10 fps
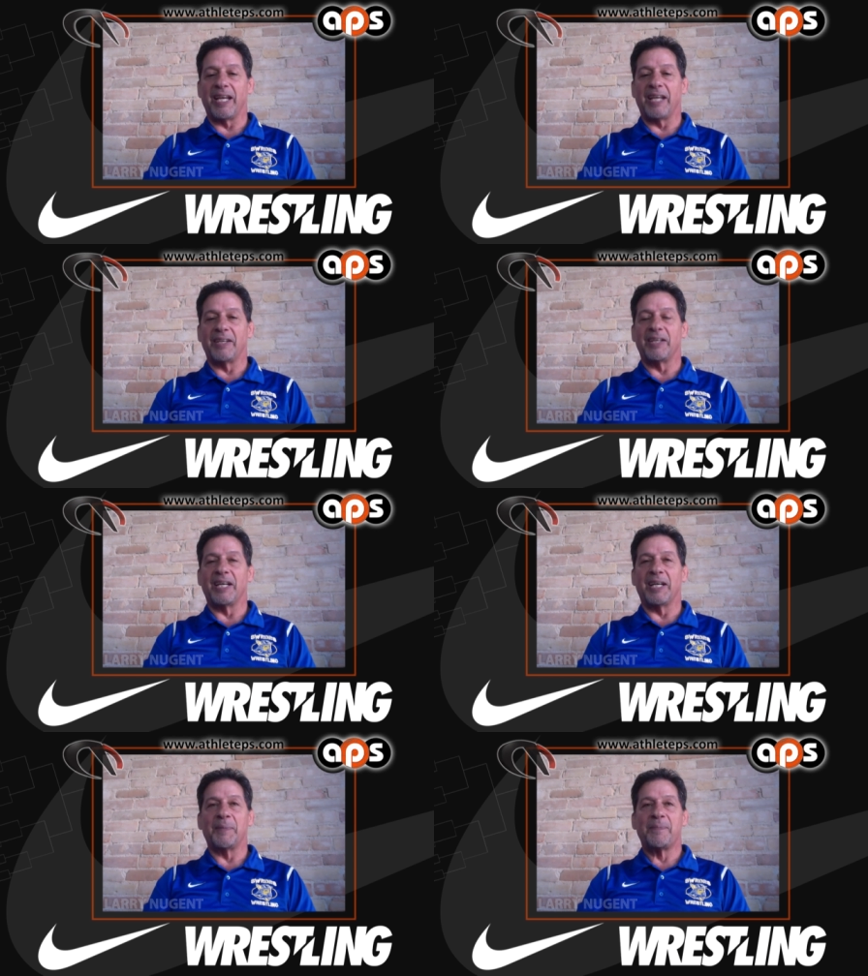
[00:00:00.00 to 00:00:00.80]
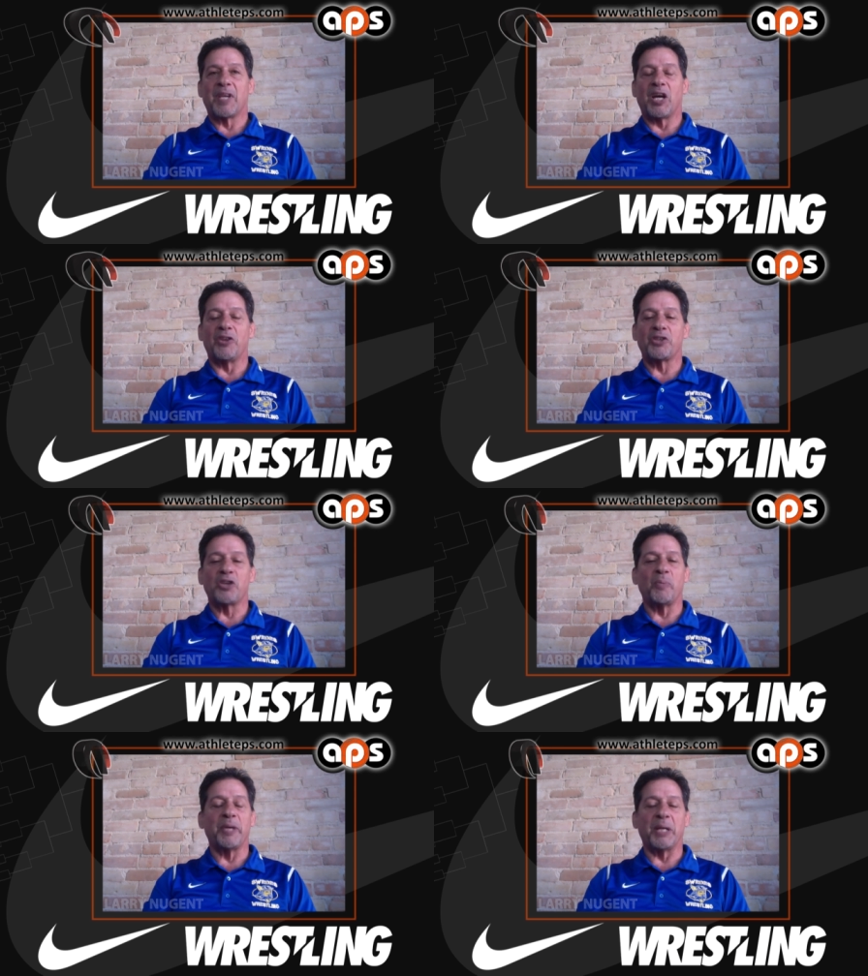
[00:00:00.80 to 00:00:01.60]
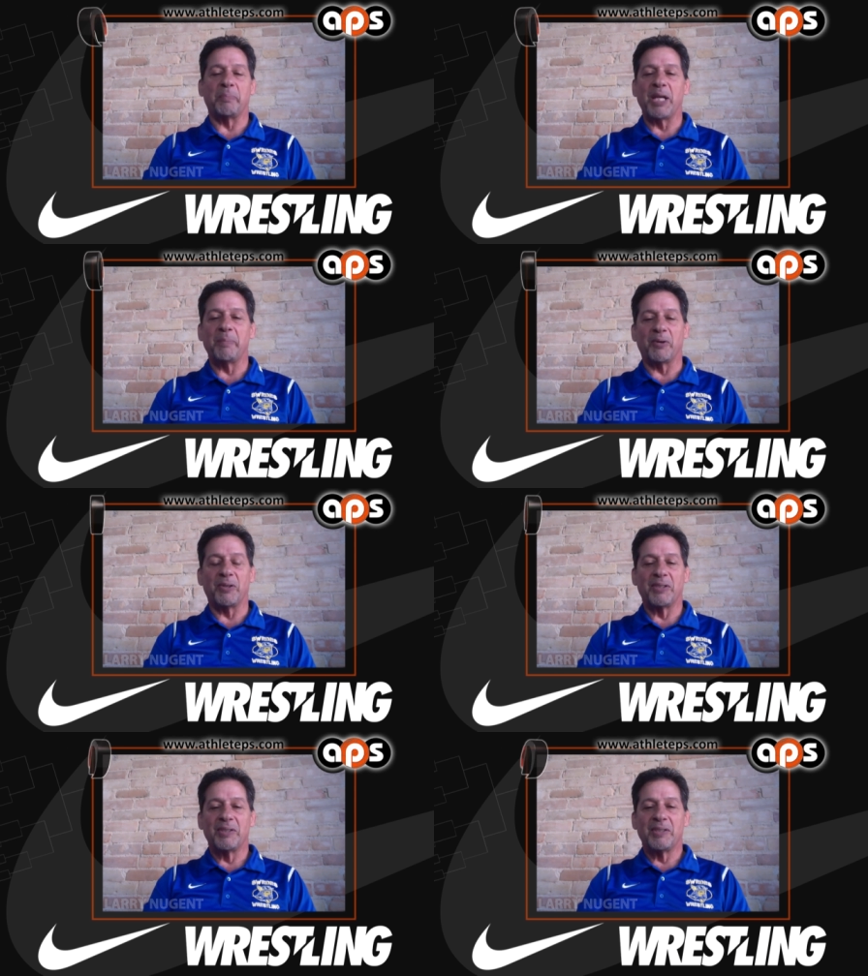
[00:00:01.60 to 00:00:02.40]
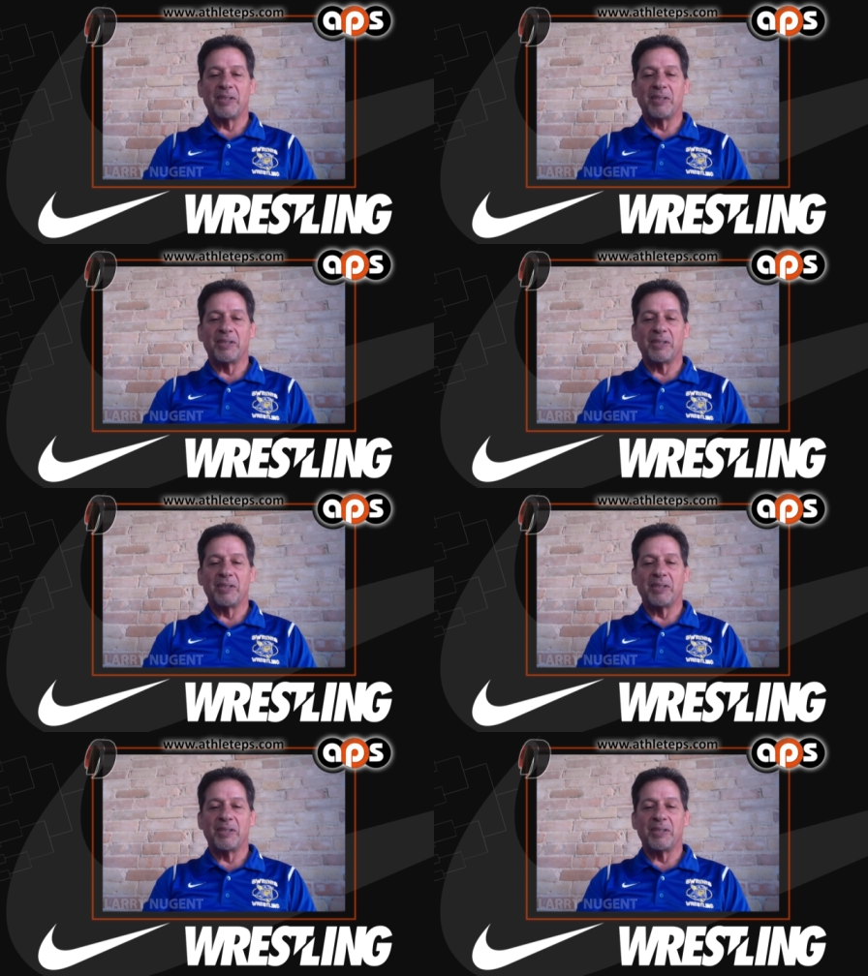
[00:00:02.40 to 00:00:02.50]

and uh, there's so many people